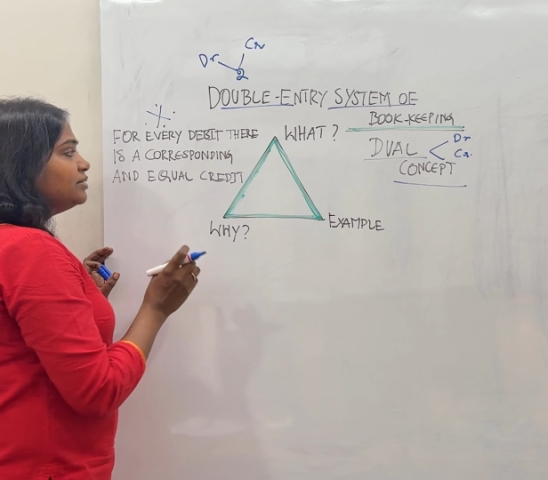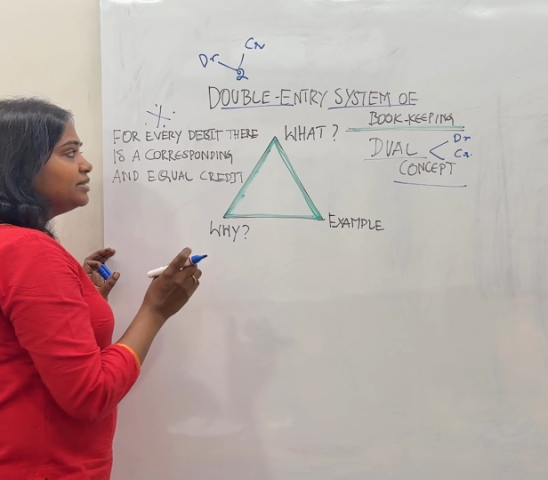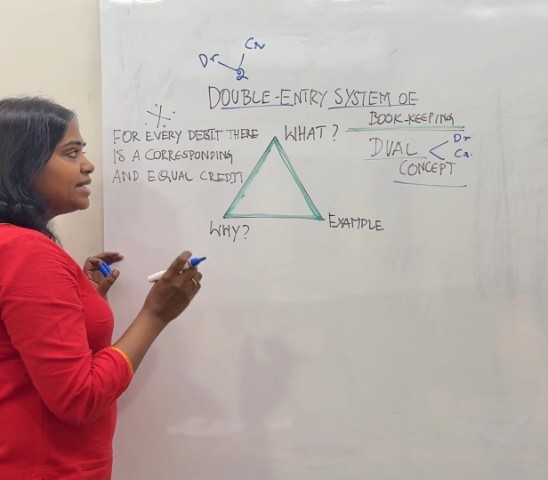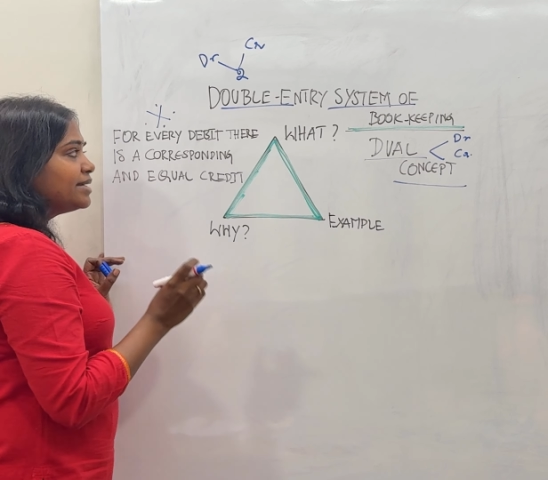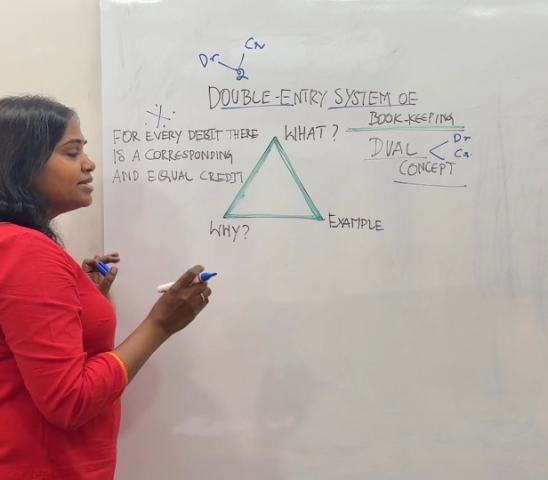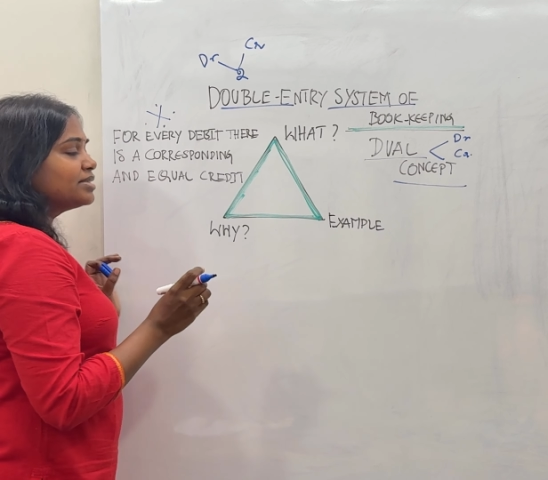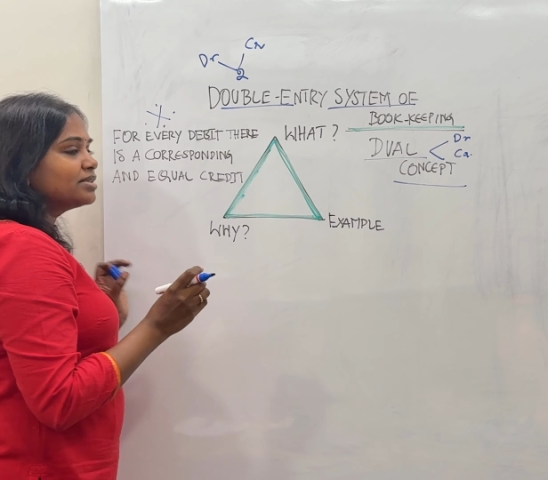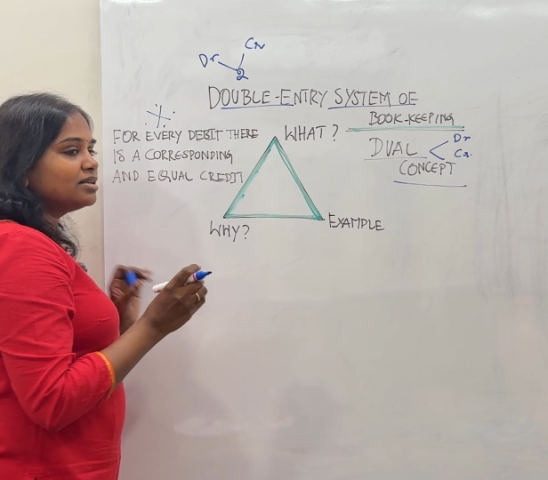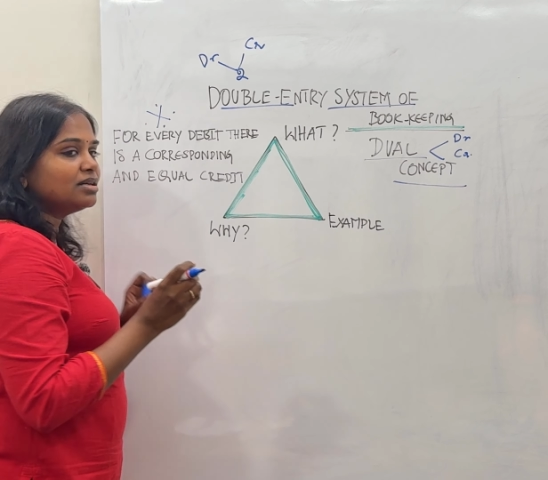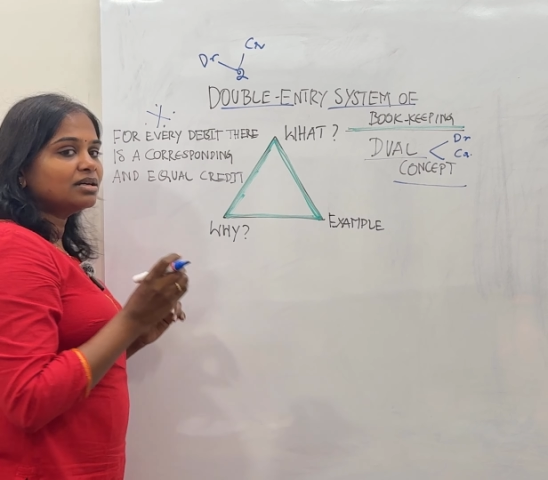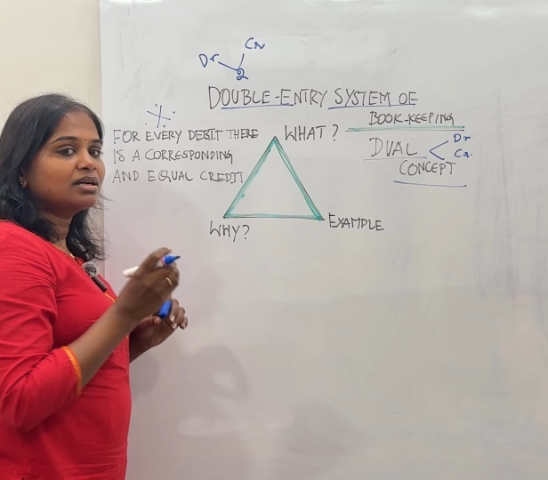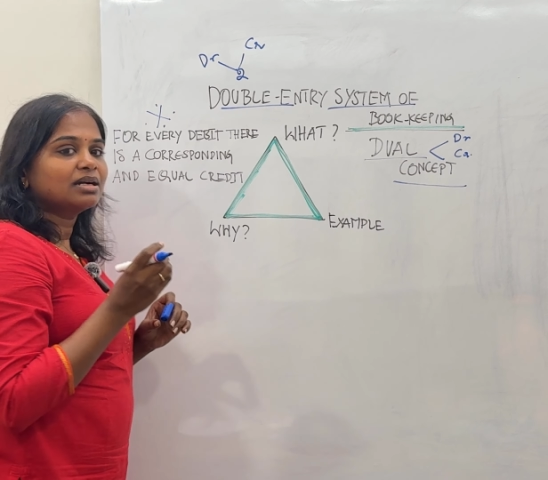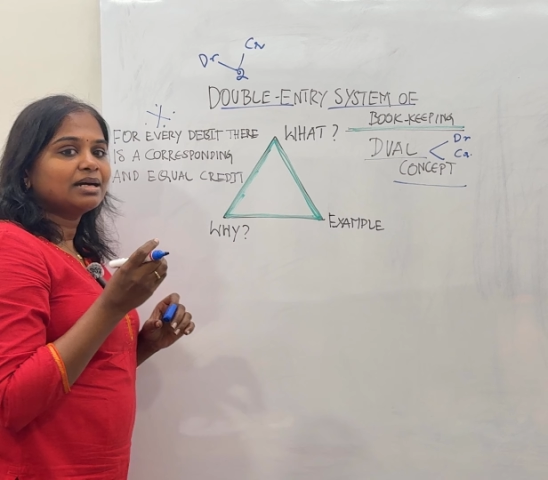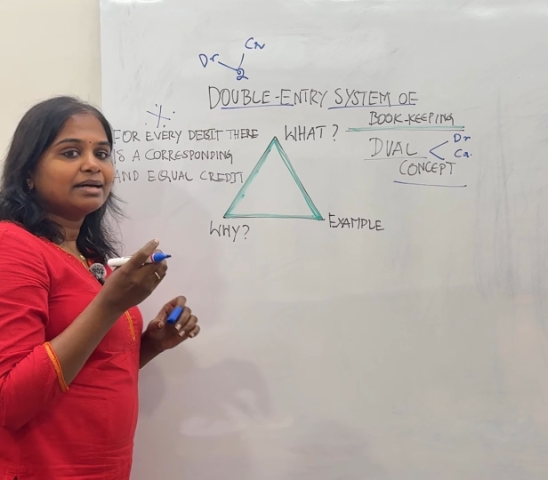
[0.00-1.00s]
there is a
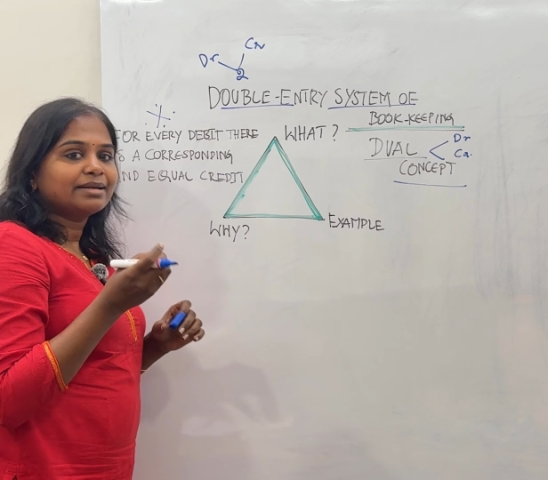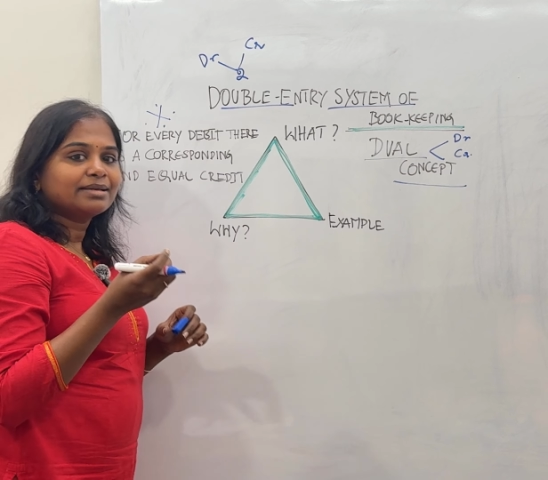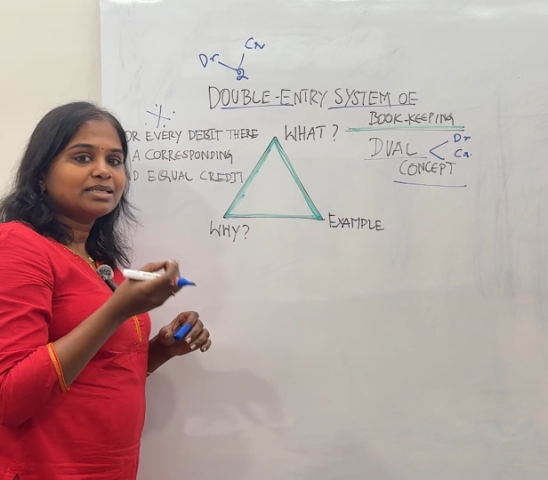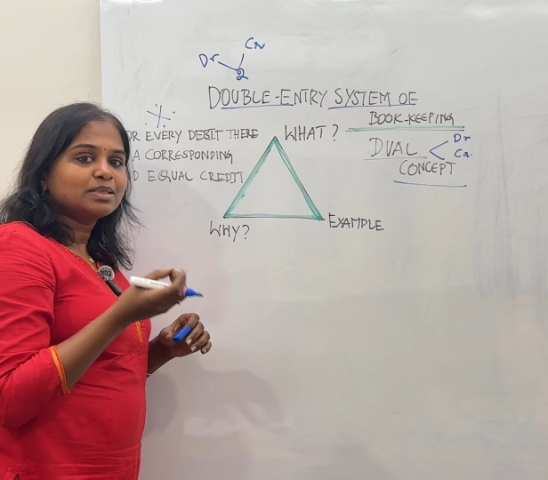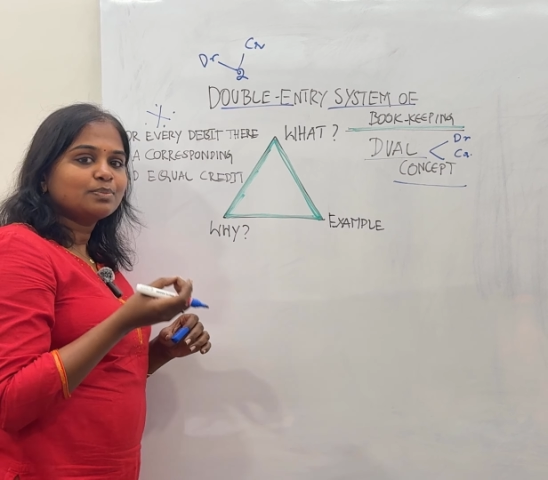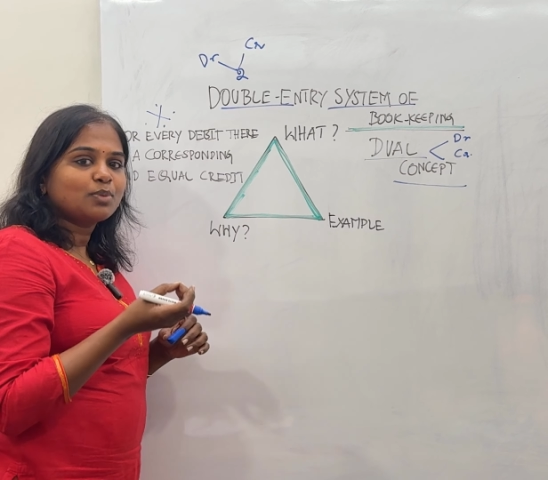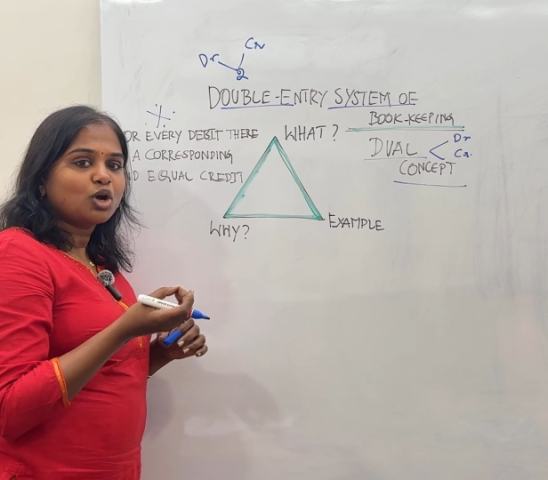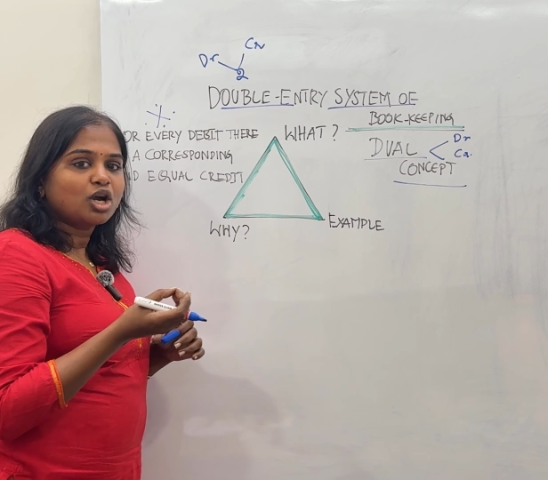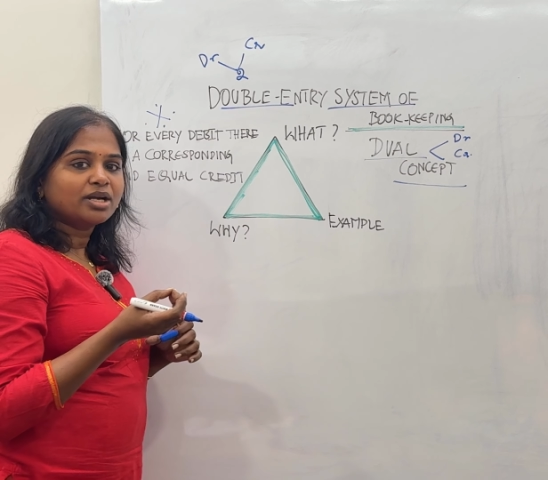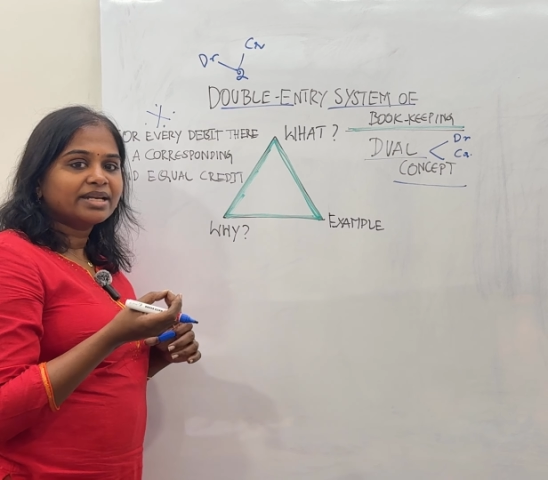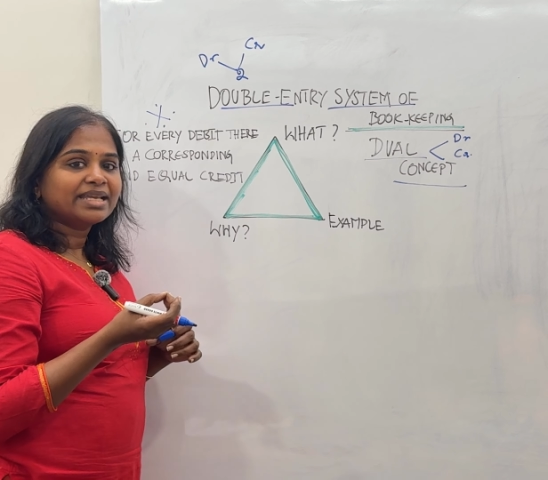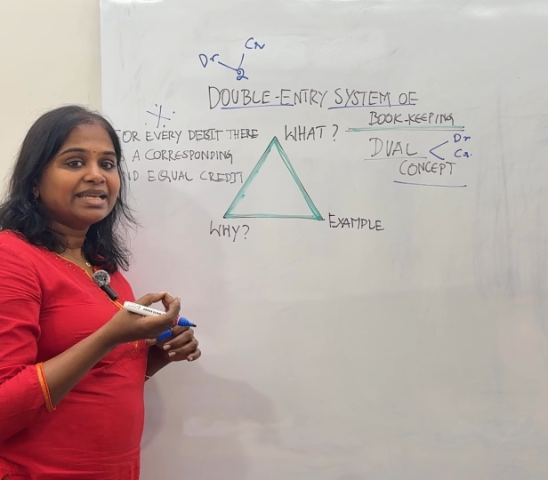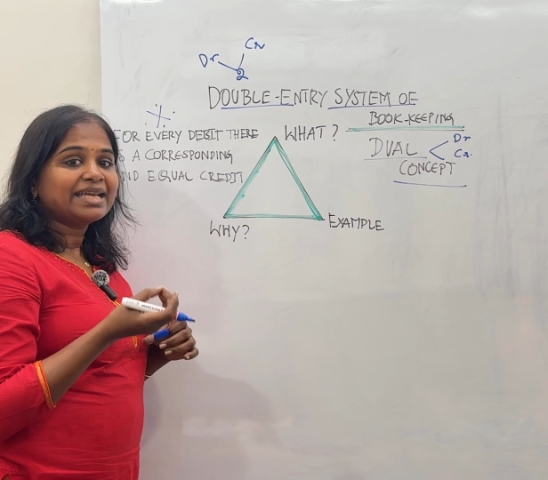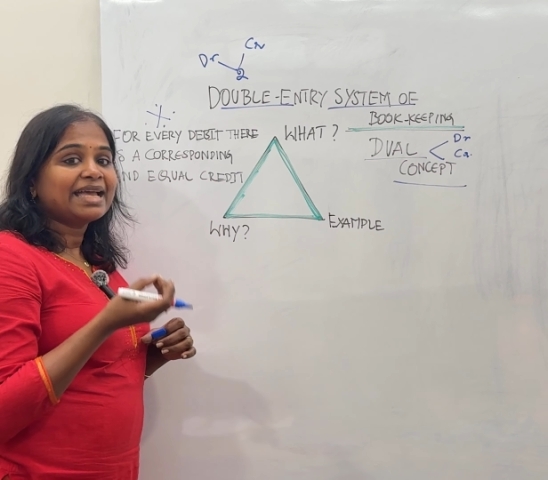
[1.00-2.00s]

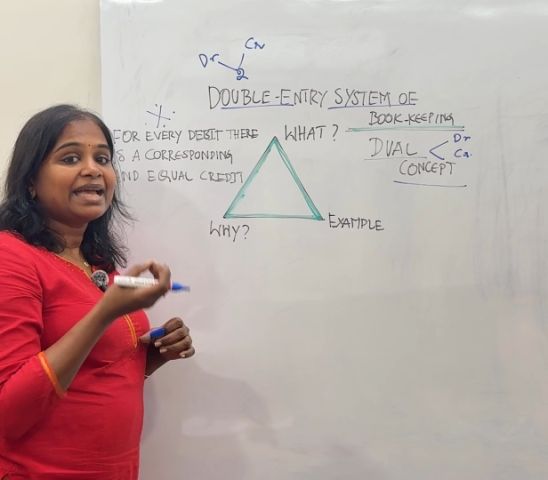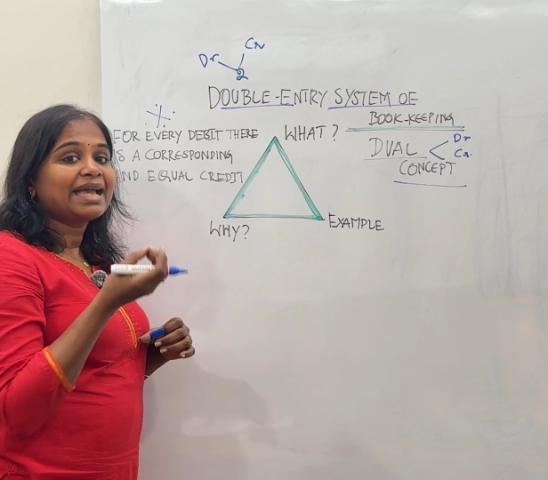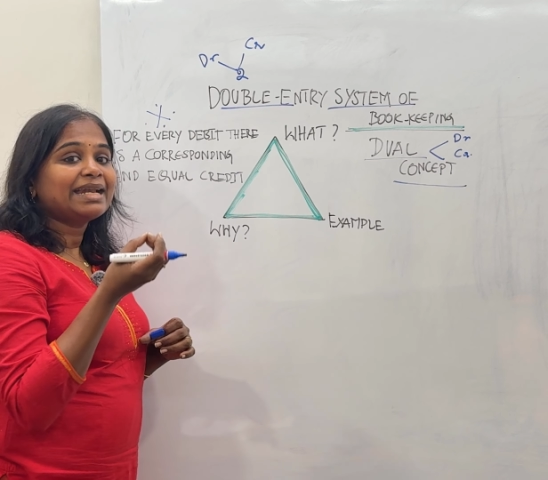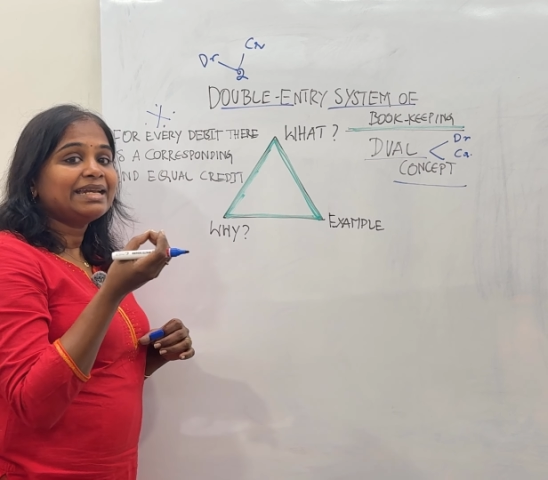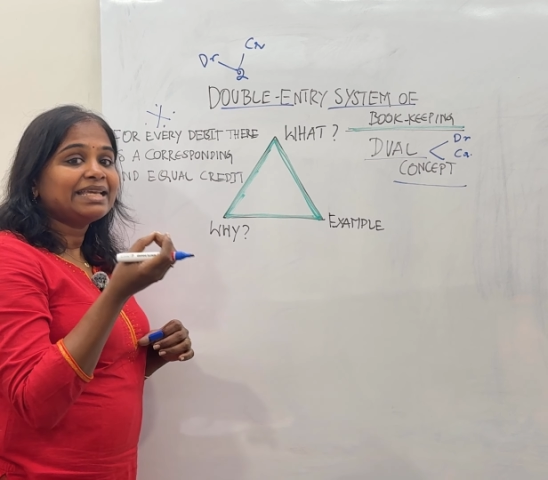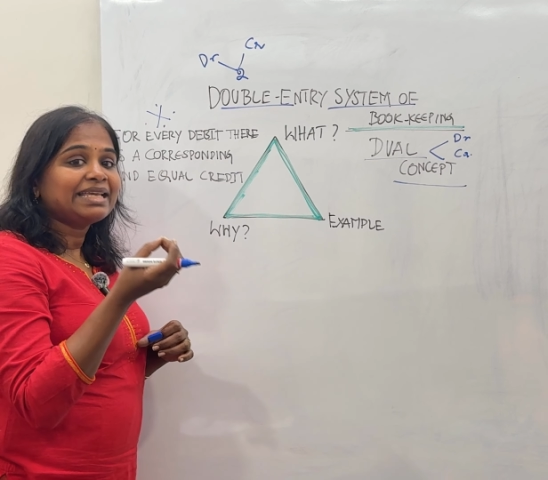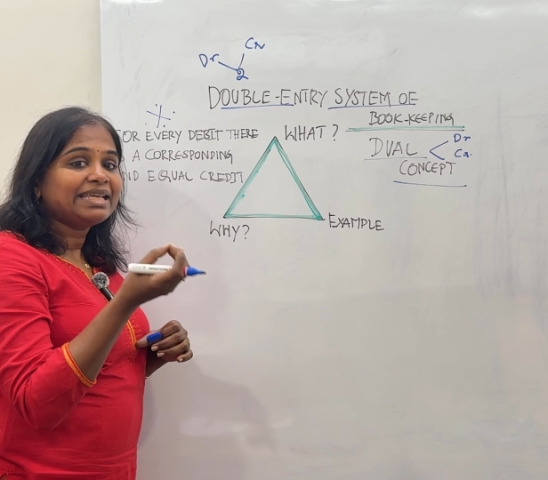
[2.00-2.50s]
corresponding and